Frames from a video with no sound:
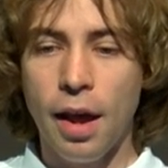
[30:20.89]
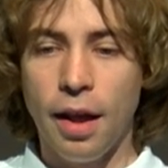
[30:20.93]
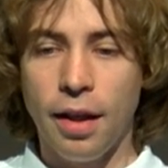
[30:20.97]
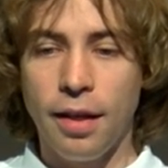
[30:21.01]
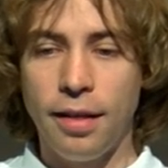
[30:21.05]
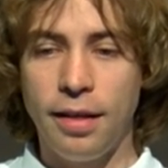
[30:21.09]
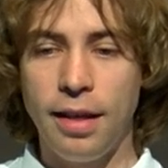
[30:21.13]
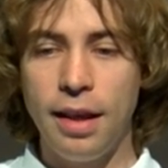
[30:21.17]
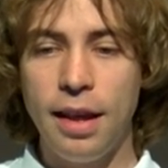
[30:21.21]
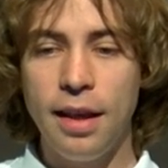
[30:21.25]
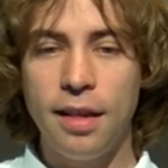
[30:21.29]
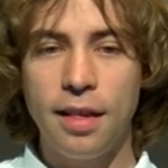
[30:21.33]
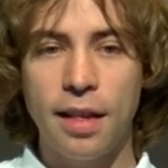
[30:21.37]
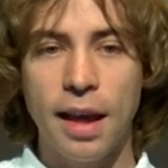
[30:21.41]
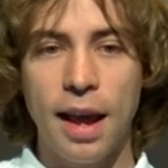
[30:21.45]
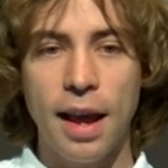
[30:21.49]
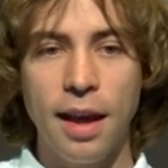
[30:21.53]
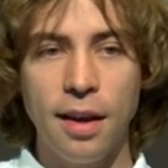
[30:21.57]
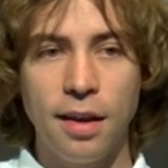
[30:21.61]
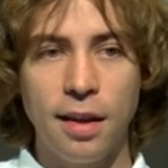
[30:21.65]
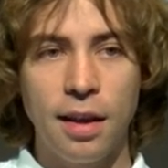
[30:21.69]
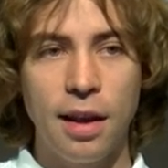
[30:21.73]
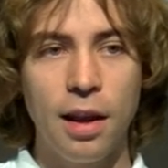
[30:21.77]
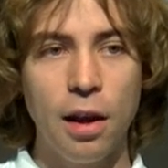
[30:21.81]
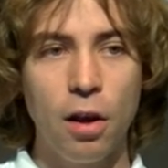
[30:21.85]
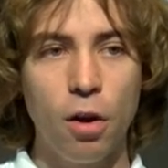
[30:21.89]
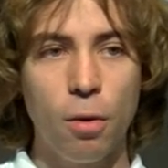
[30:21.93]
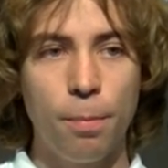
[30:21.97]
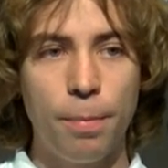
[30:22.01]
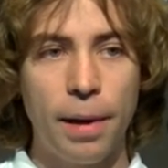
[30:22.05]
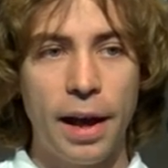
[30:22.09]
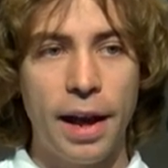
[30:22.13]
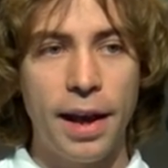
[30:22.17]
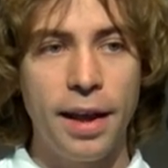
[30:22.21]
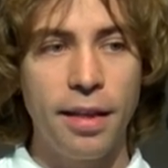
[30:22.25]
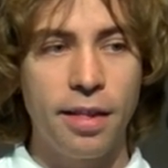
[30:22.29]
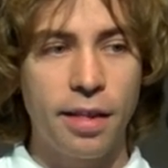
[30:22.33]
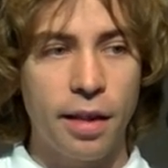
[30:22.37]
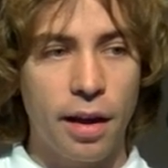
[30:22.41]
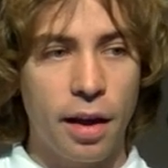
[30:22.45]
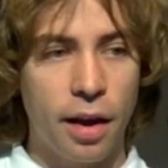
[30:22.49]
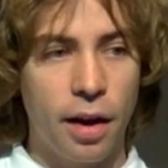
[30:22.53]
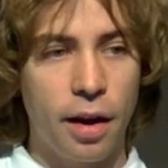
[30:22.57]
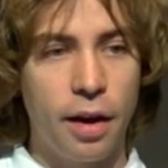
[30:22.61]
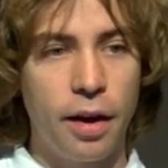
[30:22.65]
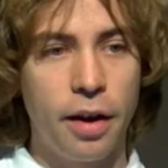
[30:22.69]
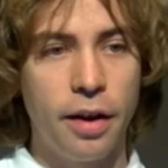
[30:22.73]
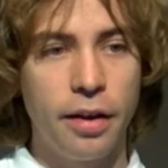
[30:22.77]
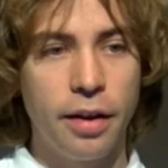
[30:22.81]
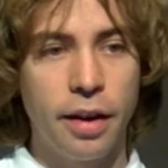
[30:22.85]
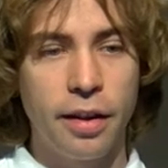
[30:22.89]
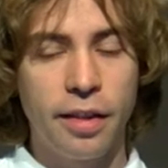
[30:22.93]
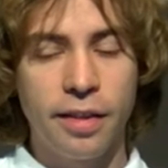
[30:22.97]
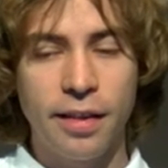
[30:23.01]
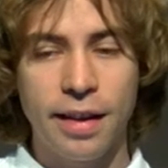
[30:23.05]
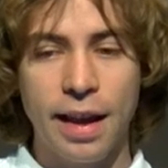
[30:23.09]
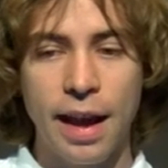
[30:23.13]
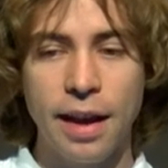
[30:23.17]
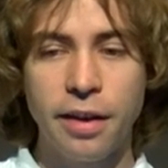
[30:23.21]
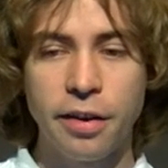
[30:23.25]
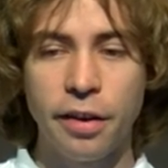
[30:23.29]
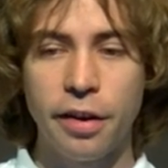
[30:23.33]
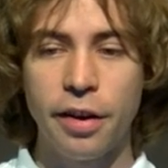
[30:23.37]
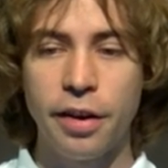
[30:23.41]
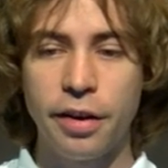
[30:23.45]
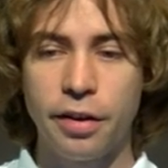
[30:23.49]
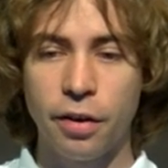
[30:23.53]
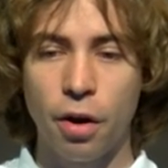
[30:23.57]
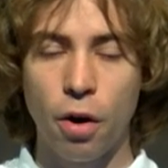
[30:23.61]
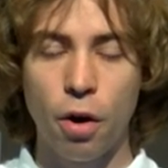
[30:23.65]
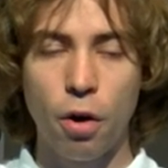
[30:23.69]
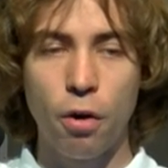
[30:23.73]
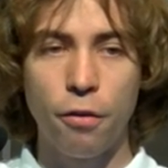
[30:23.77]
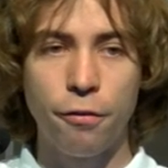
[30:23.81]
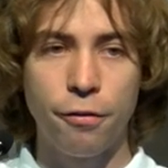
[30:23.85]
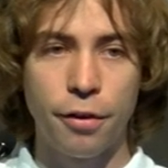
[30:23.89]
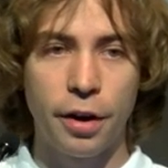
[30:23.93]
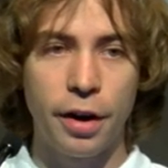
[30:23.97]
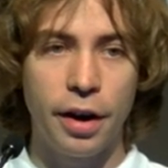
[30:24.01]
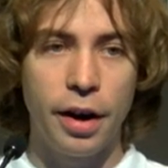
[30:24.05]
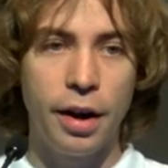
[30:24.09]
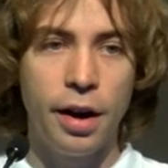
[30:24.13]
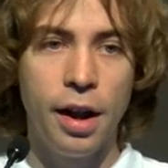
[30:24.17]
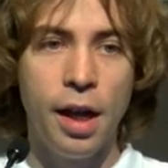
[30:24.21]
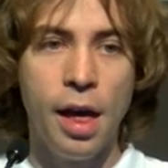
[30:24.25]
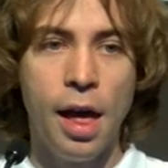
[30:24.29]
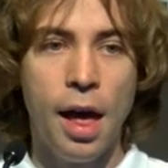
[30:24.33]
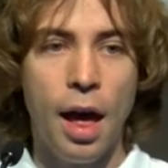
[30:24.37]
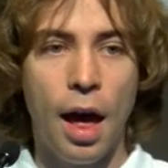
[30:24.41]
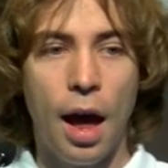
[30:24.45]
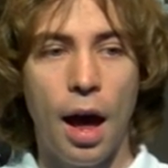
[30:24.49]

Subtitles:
these 8 kilobytes are scattered over